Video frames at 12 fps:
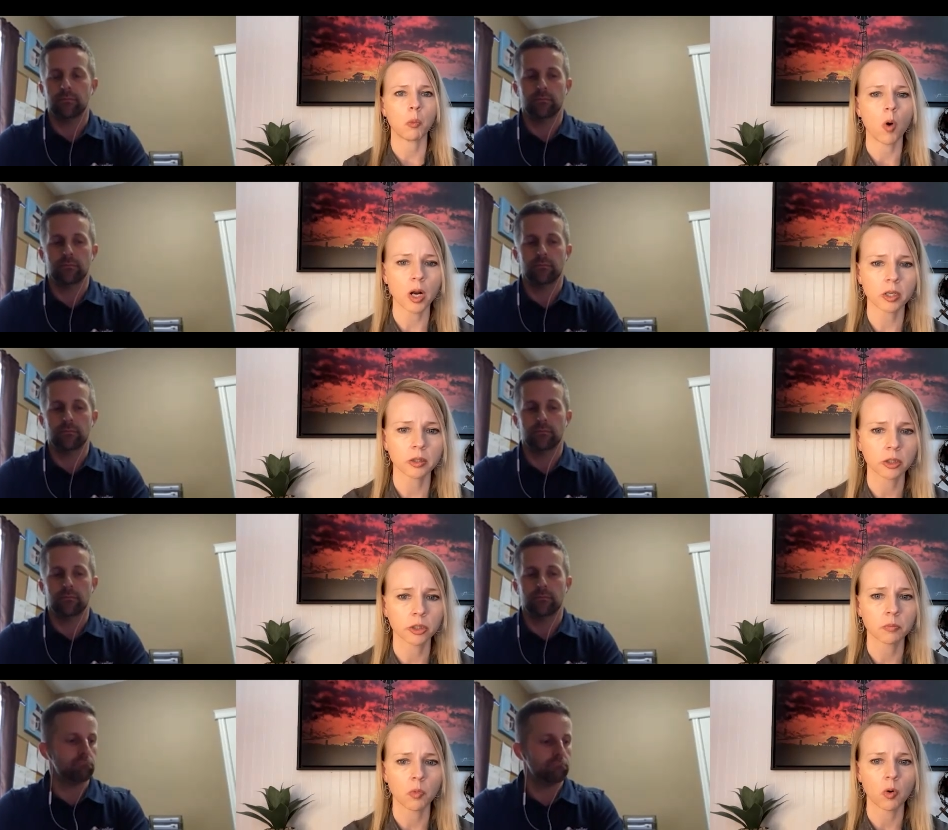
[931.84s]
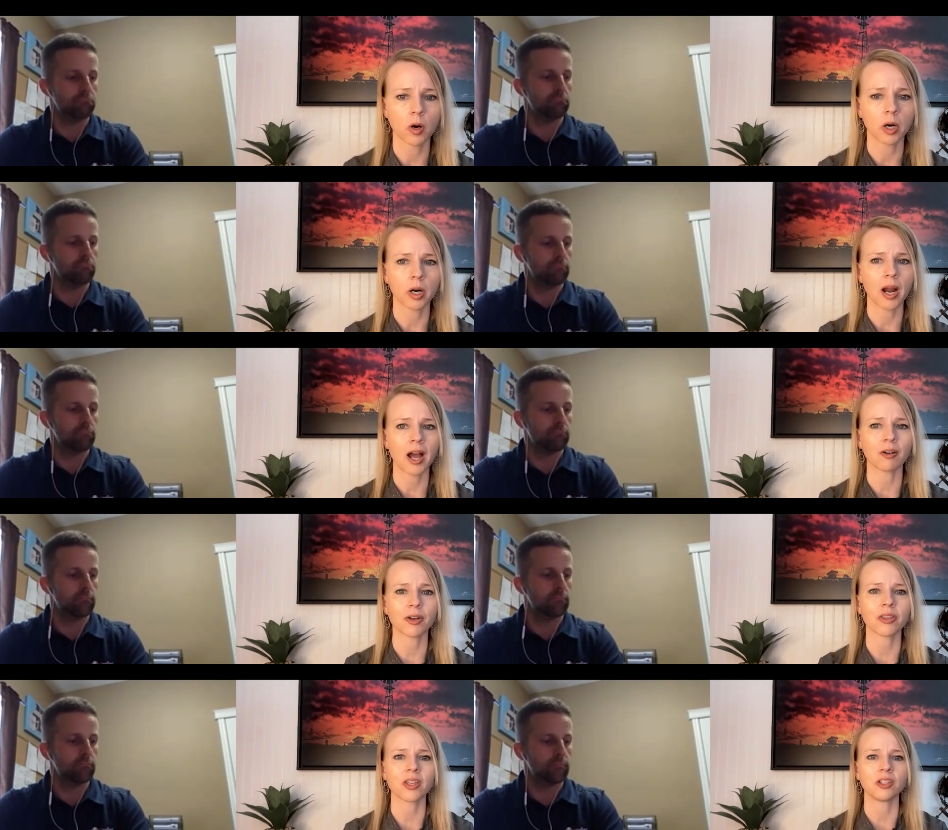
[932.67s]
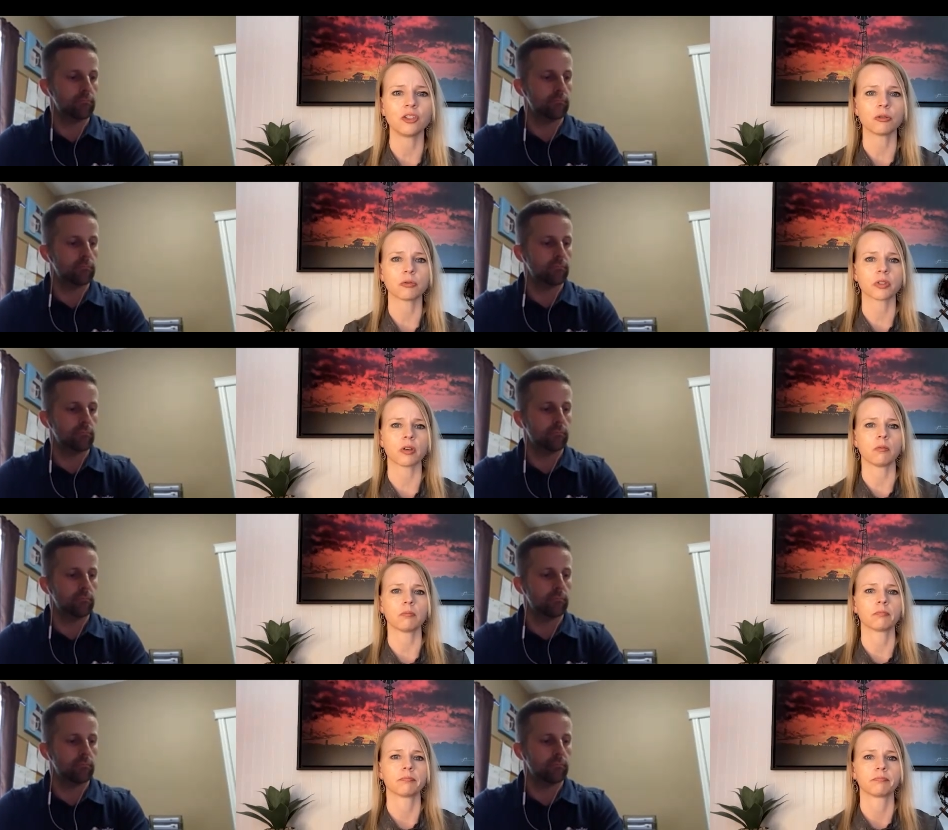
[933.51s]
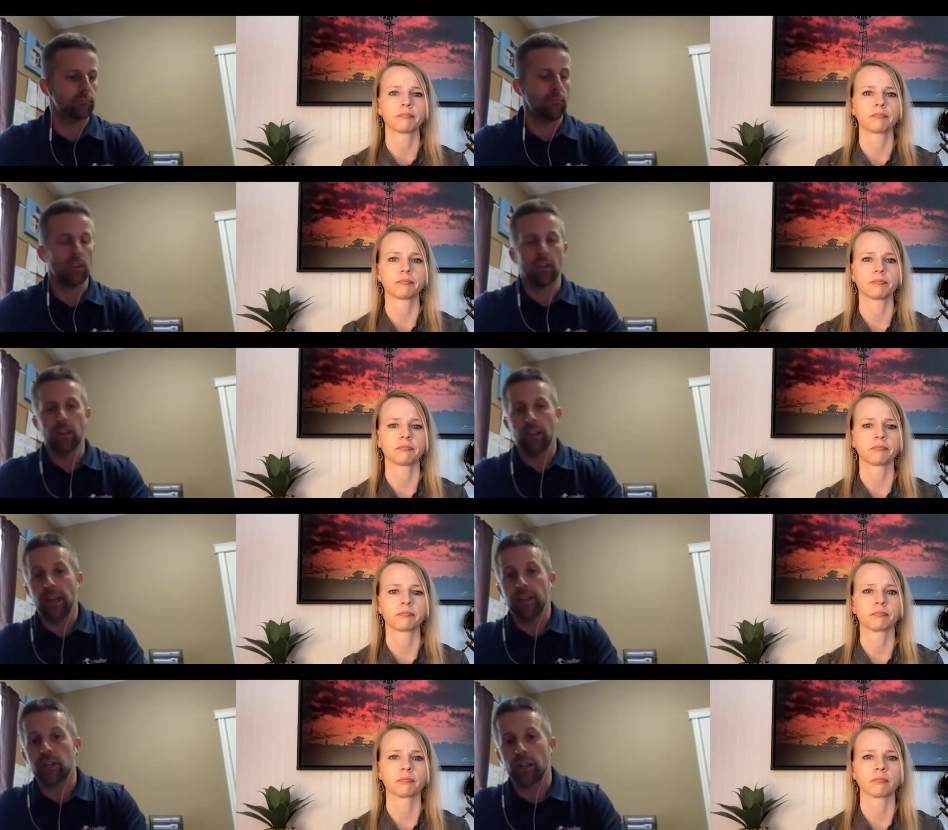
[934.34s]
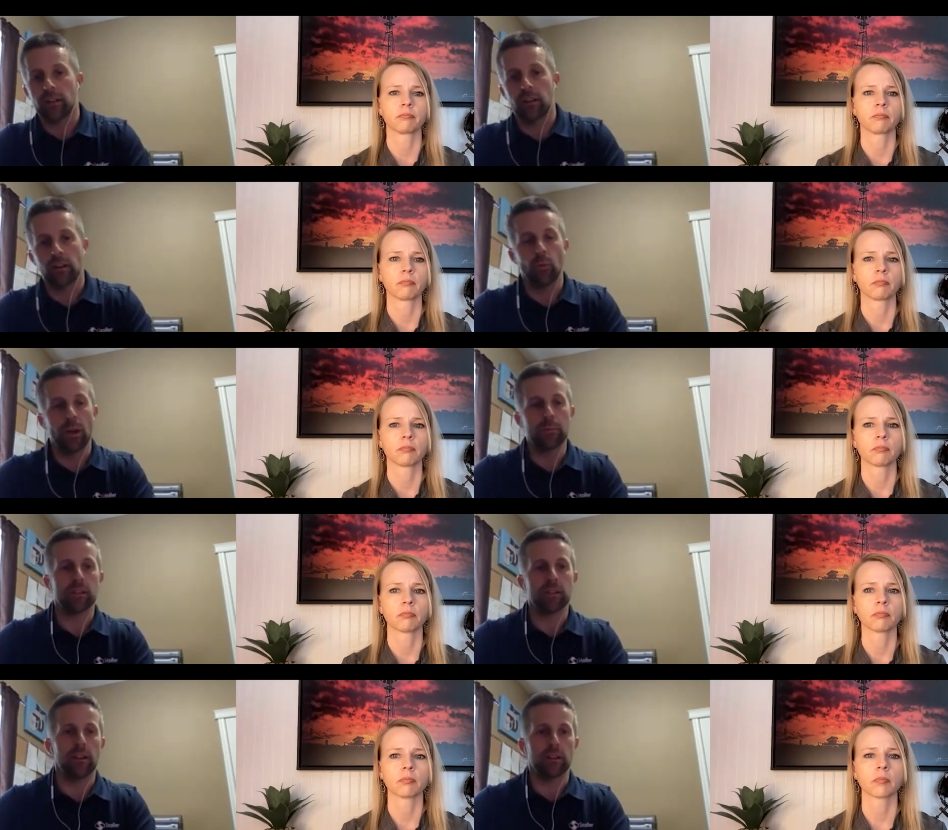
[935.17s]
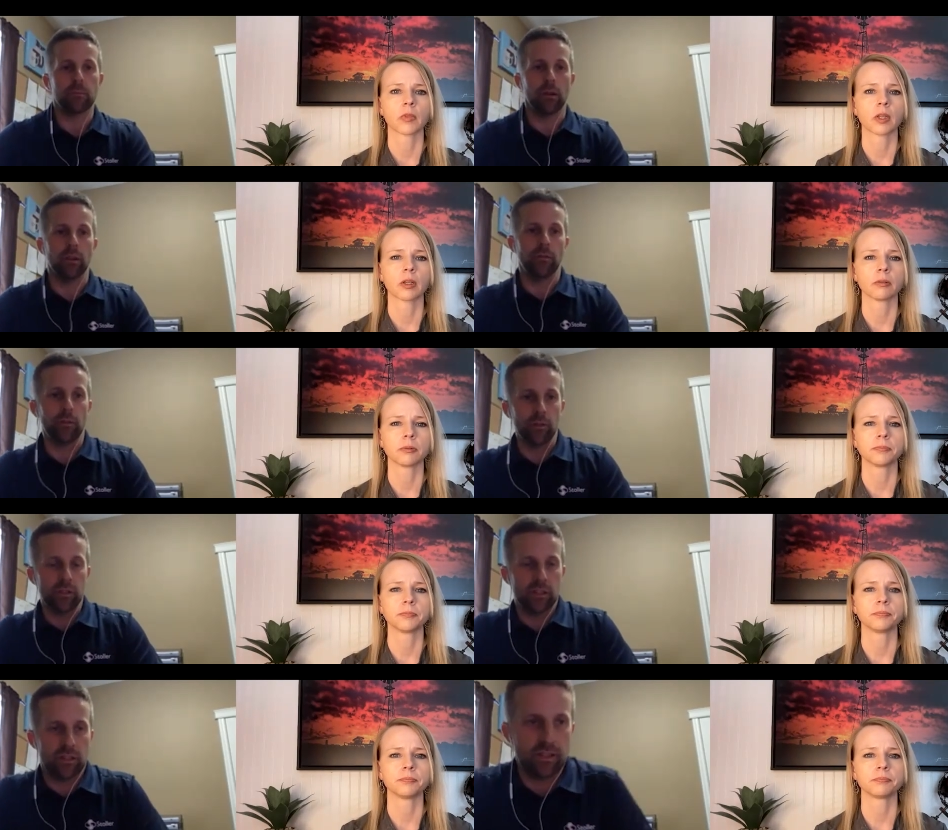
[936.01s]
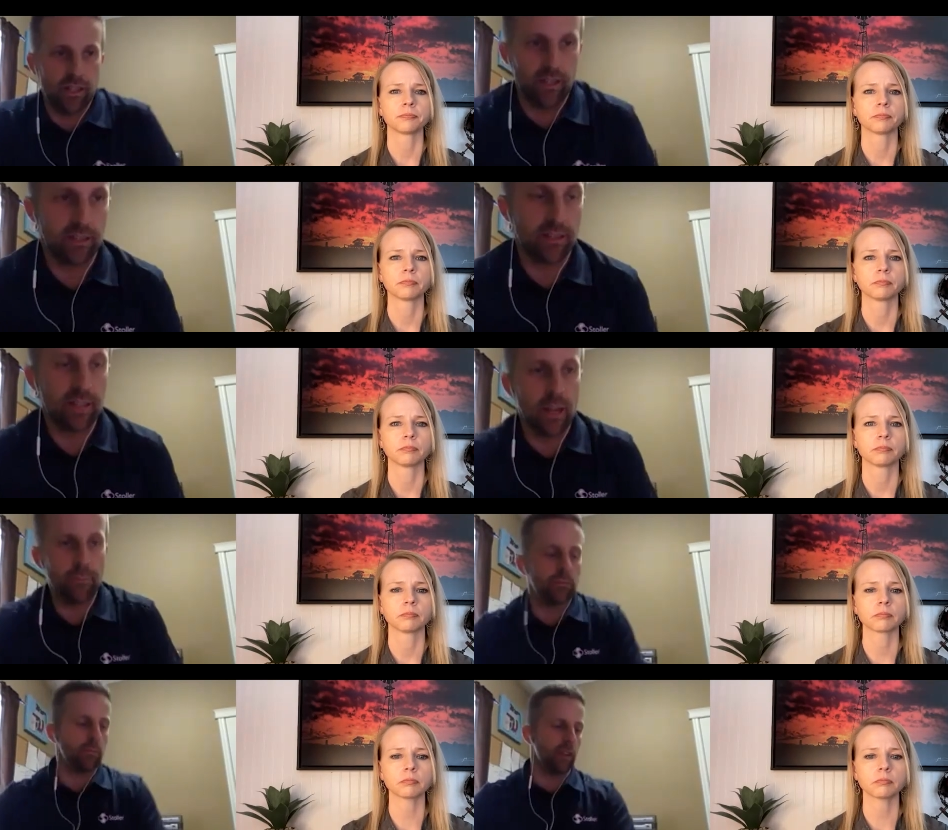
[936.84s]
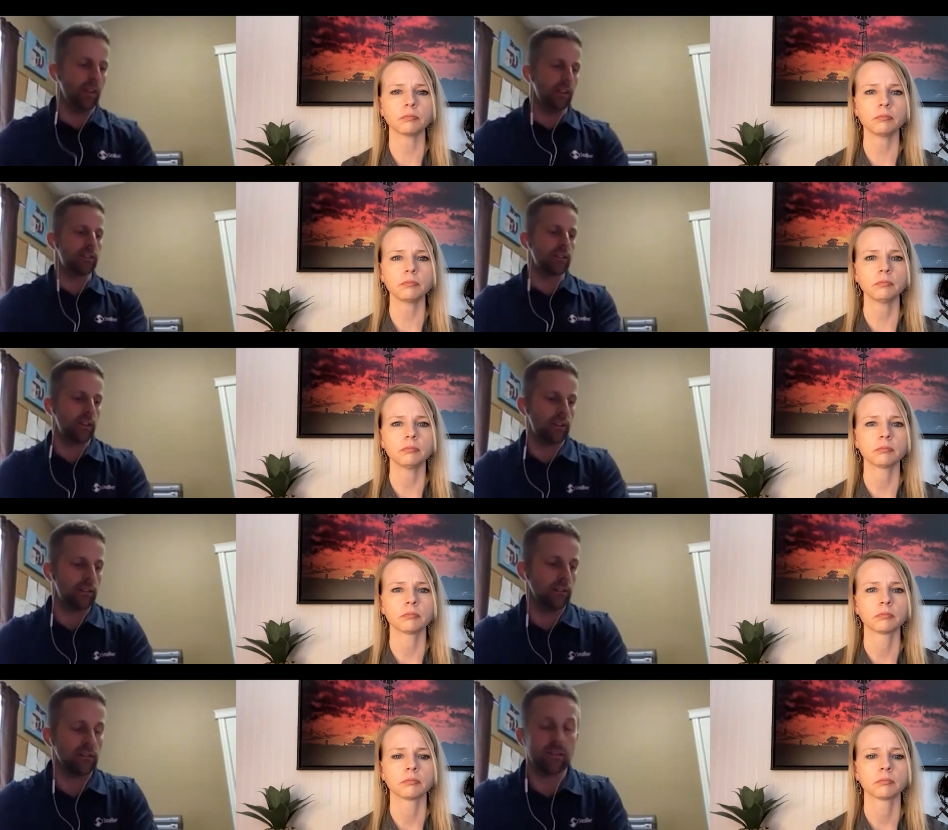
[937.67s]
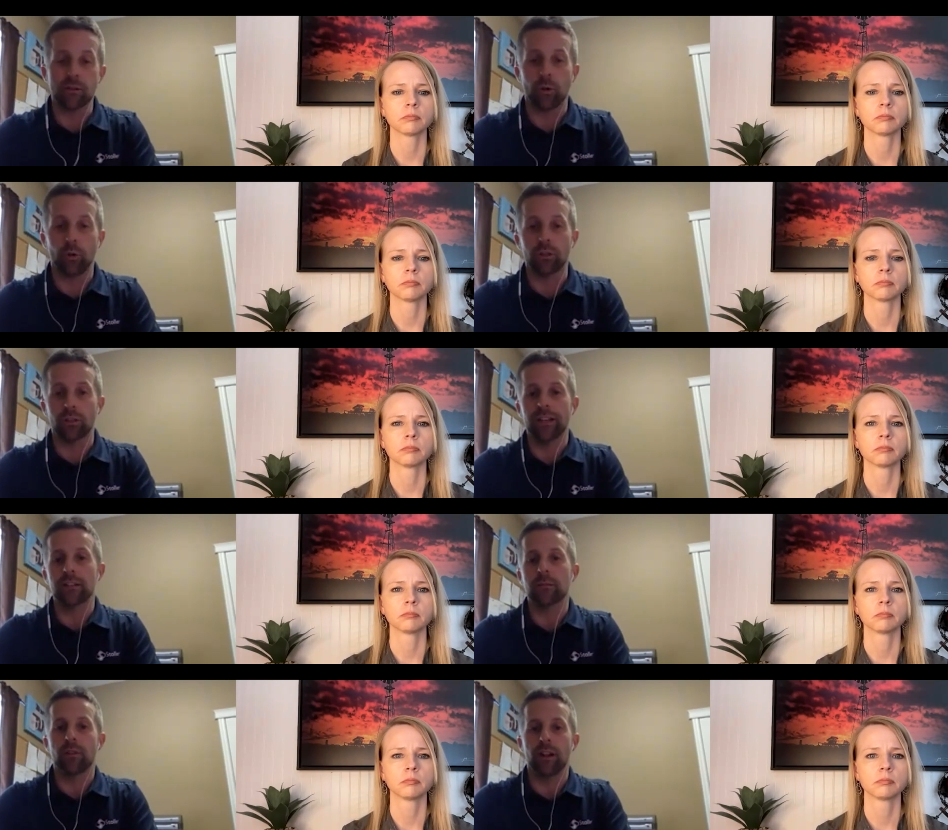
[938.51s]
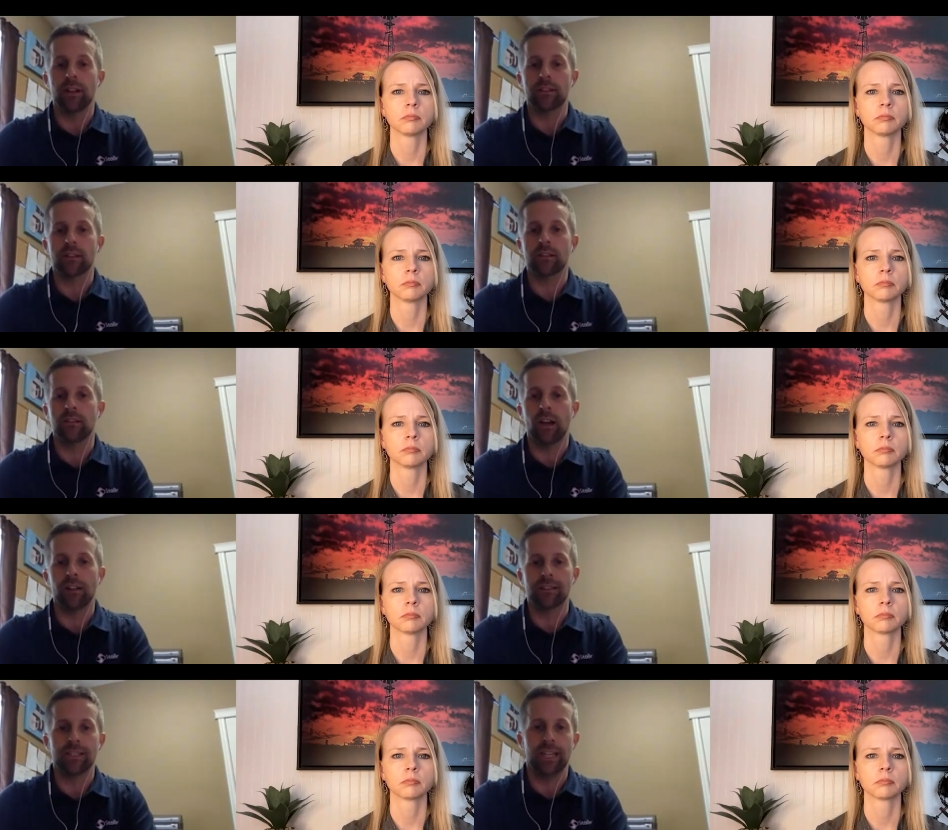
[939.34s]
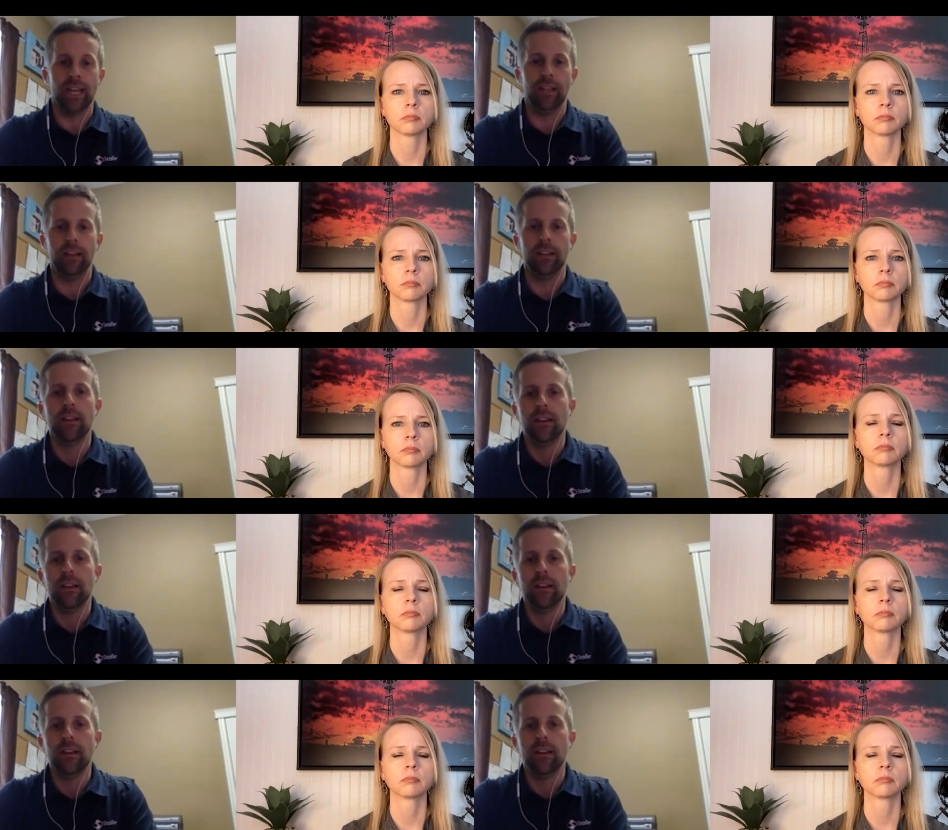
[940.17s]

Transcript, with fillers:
Speaker 1: want to learn more, how can they do so?
Speaker 2: Yeah, check out our website. It's probably the first step, and it's called stollerenterprises.ca.